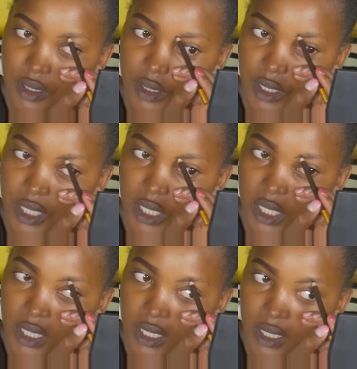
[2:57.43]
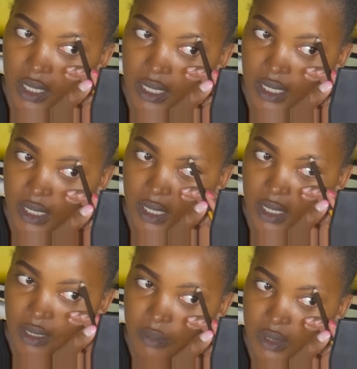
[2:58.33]
thick, like it
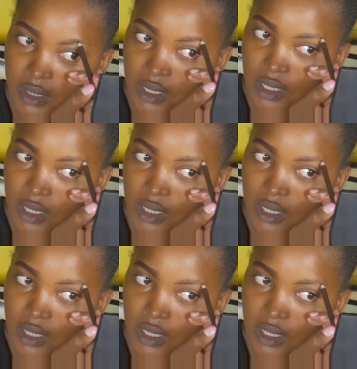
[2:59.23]
comes